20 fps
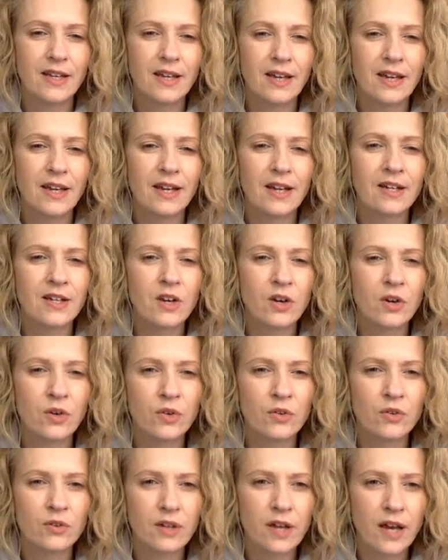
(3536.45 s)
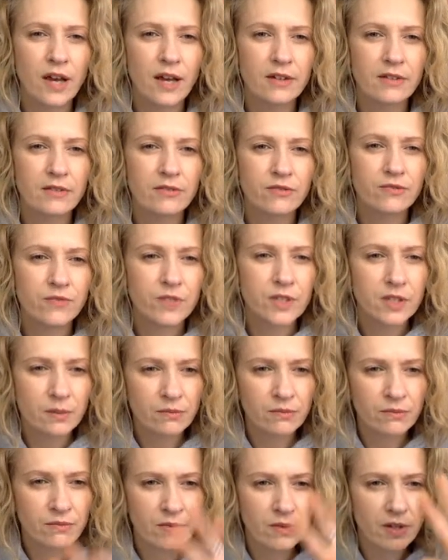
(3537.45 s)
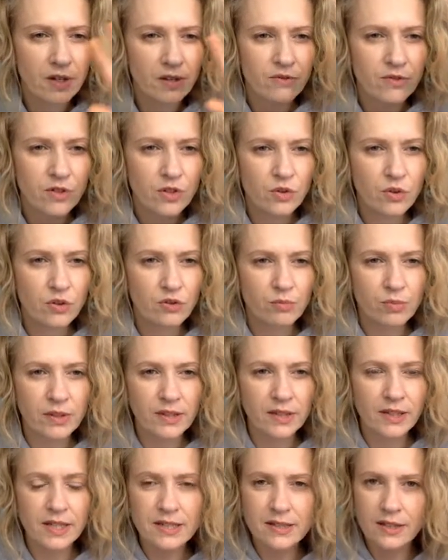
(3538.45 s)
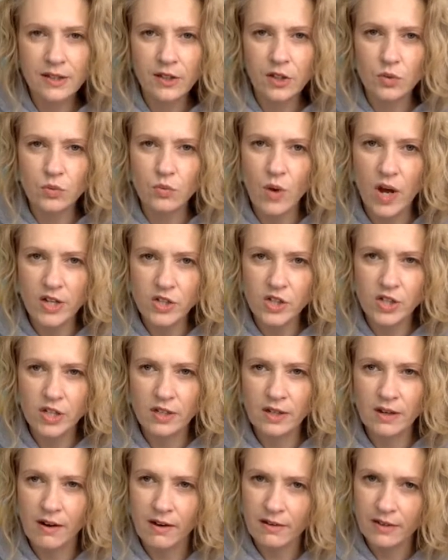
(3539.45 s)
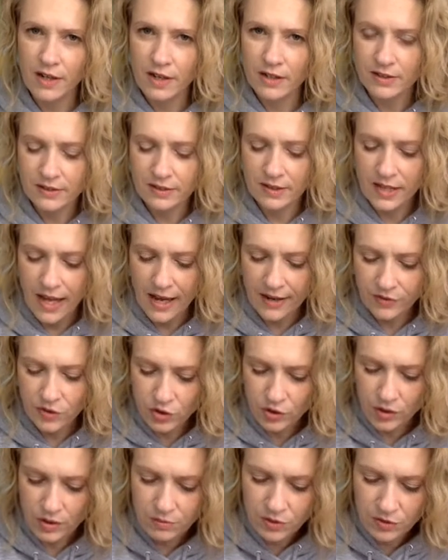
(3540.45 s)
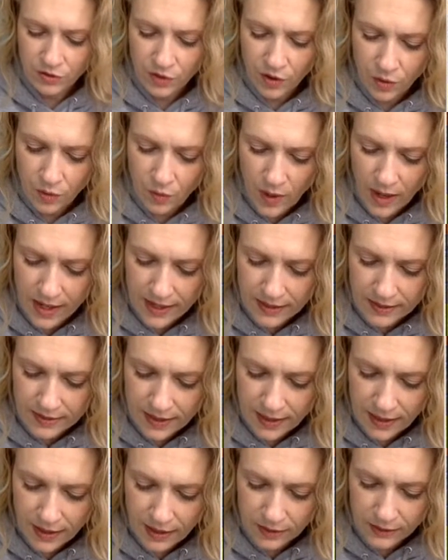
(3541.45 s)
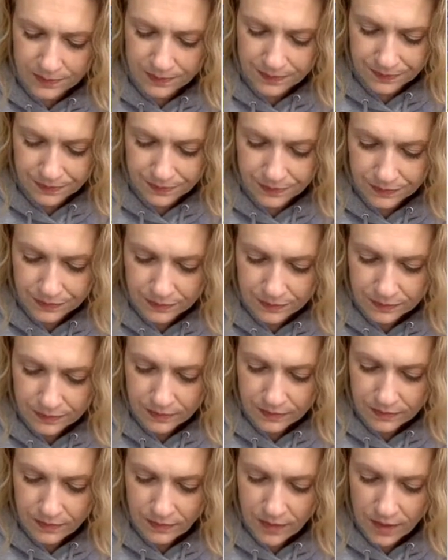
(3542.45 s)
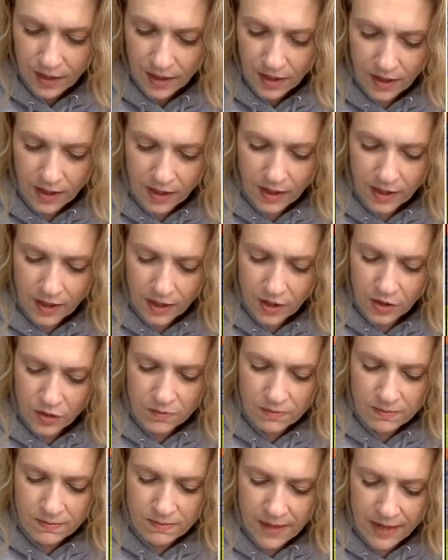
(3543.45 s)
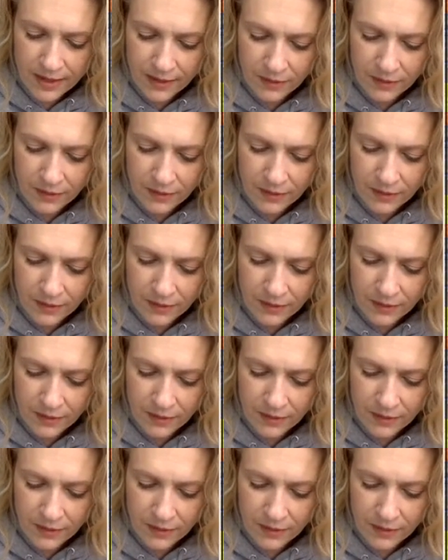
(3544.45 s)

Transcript: And I know uh, some of you who've been listening or watching our live streams for a while now, you might